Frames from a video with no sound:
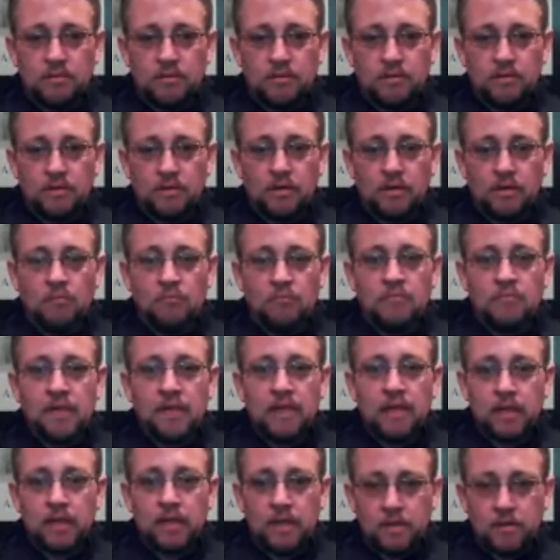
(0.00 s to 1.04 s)
there are
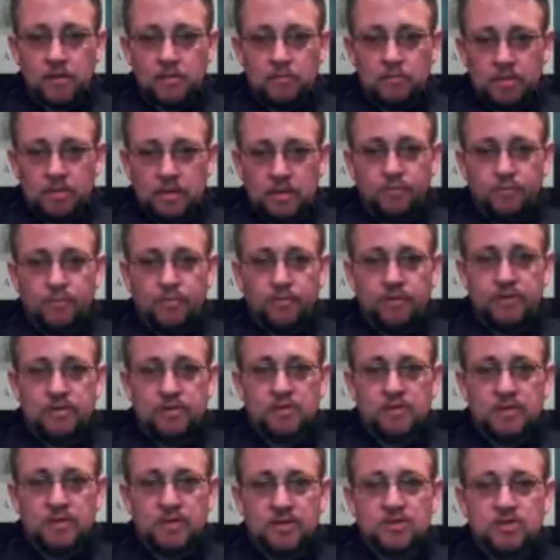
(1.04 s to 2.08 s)
many people that
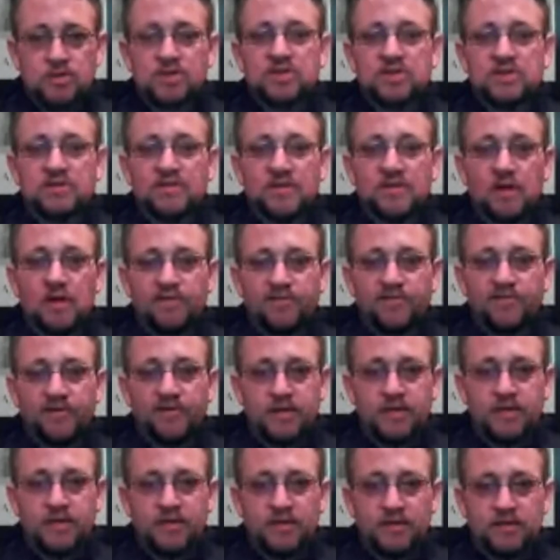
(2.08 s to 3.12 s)
do this just to
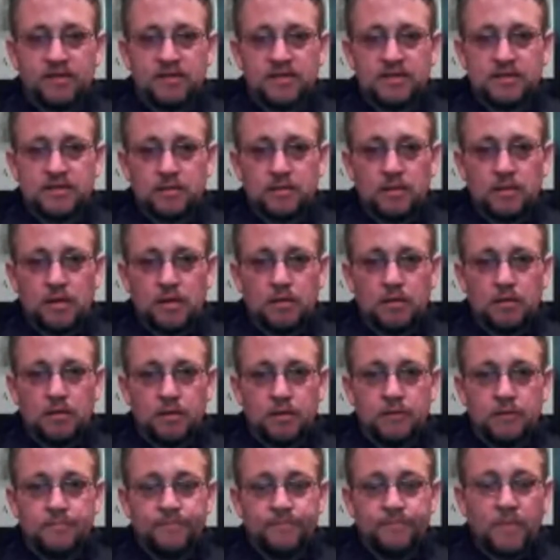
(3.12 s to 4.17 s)
verify the thickness of the
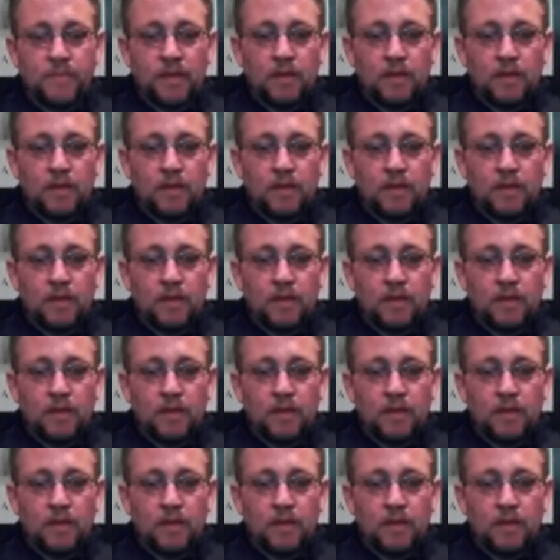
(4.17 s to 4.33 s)
concrete,